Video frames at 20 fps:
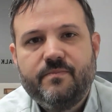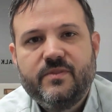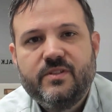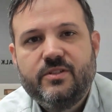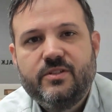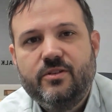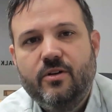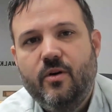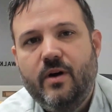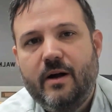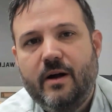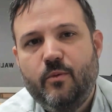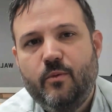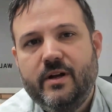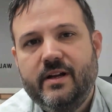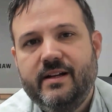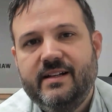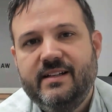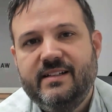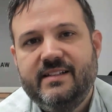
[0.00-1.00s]
So I
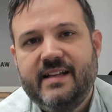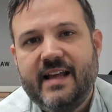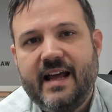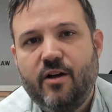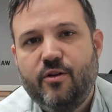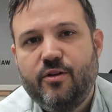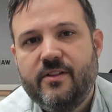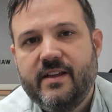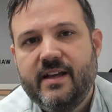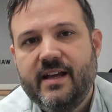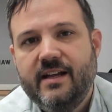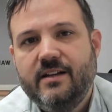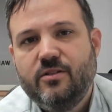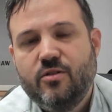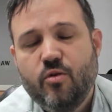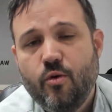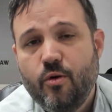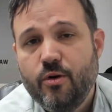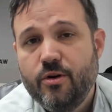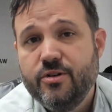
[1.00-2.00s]
went down to the
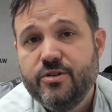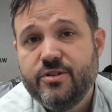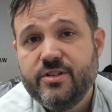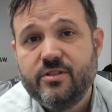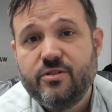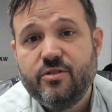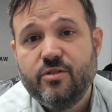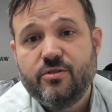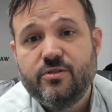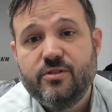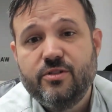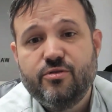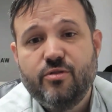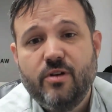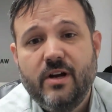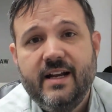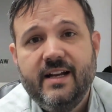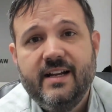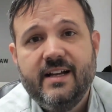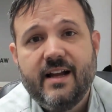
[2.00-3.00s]
headquarters and took the
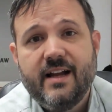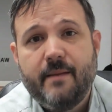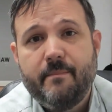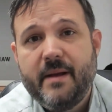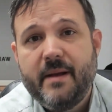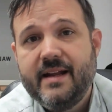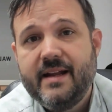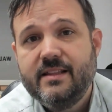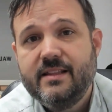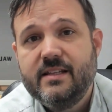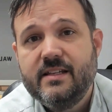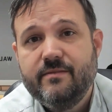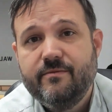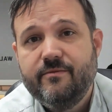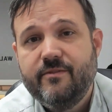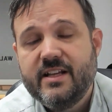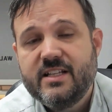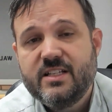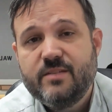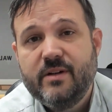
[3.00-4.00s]
training. I paid the
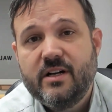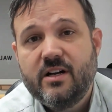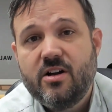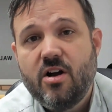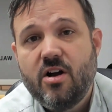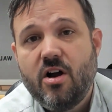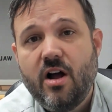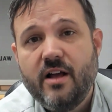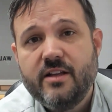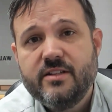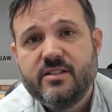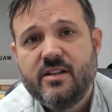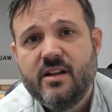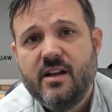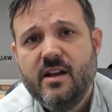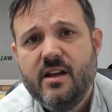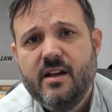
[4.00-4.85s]
investment cost.